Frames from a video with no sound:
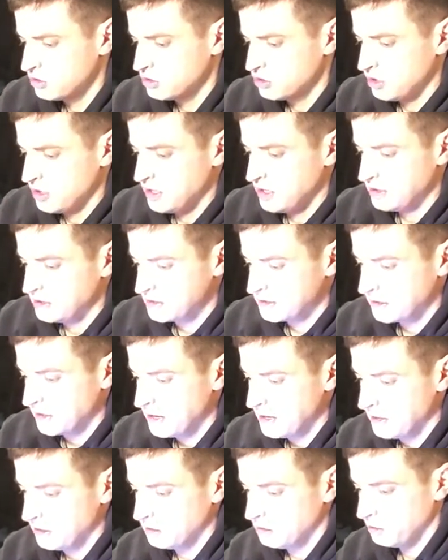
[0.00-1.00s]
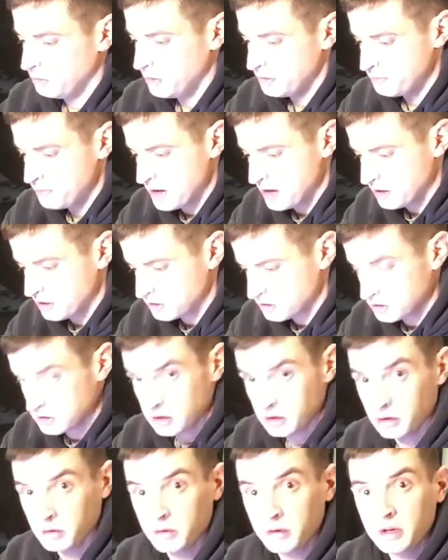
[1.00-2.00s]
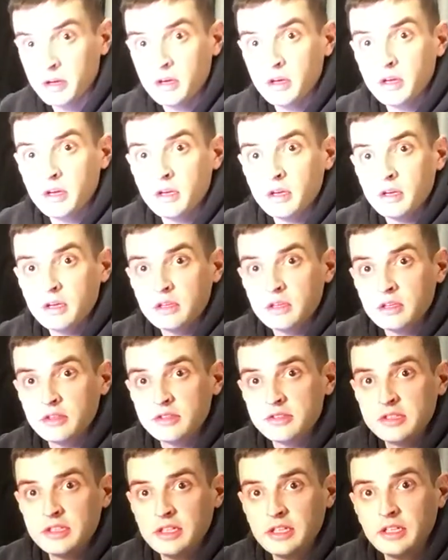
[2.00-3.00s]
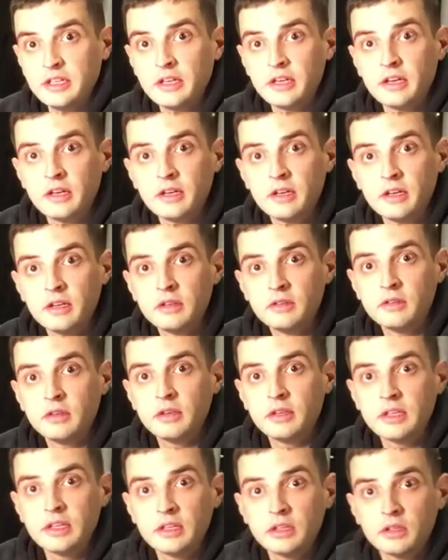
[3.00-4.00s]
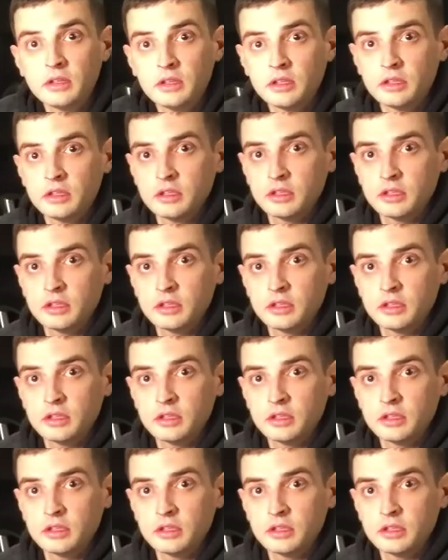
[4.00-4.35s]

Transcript: try to get this light a little bit better, so see, well,